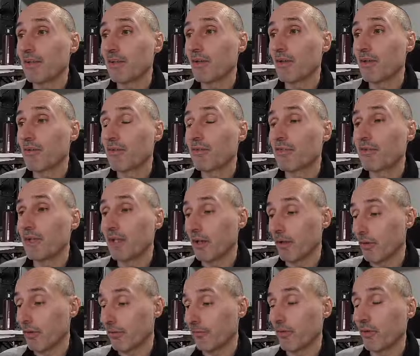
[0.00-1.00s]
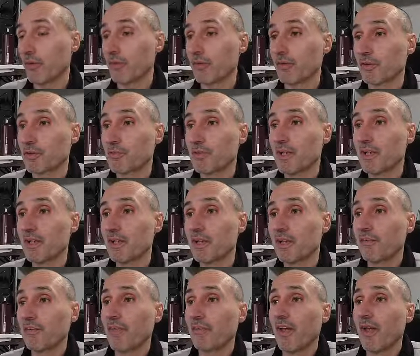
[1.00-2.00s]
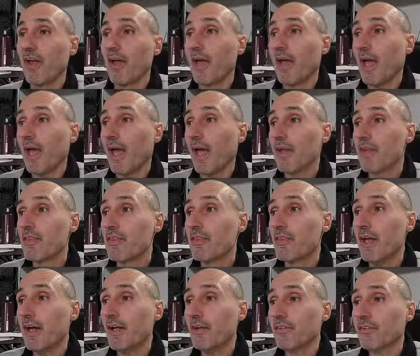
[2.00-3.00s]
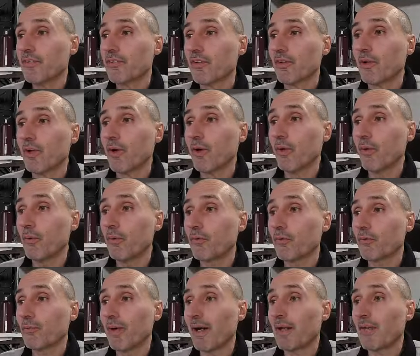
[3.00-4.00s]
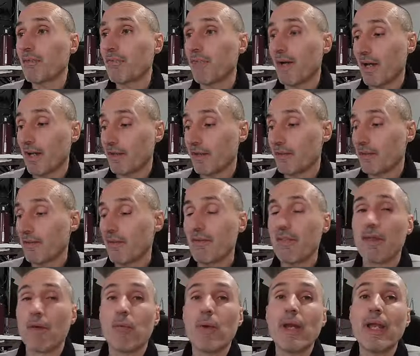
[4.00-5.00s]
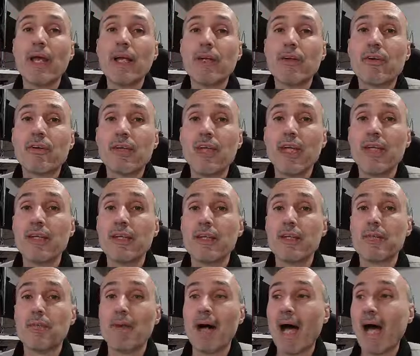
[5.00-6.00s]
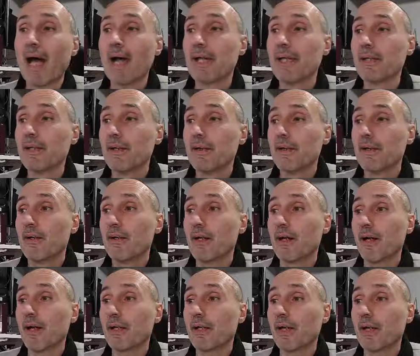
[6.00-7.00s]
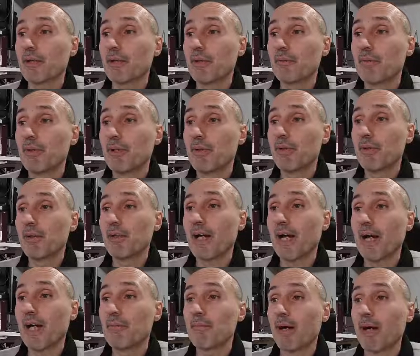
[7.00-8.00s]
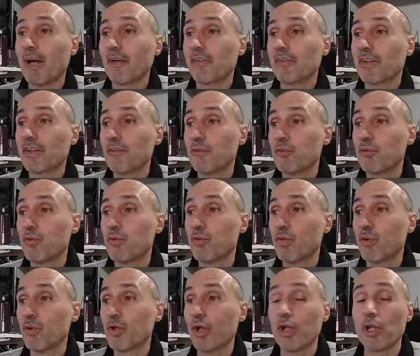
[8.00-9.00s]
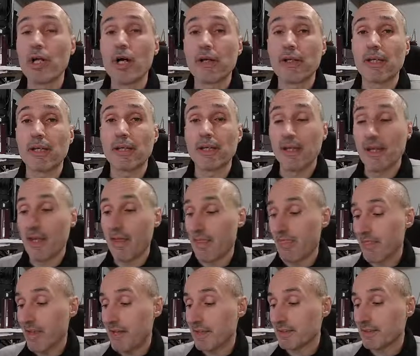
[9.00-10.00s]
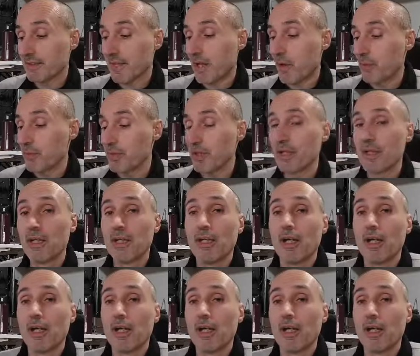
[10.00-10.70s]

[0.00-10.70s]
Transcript: don't have feeling of experience. And that's caused by the fact that when I created my kernel builder, I'm asking for logging, and that's allow me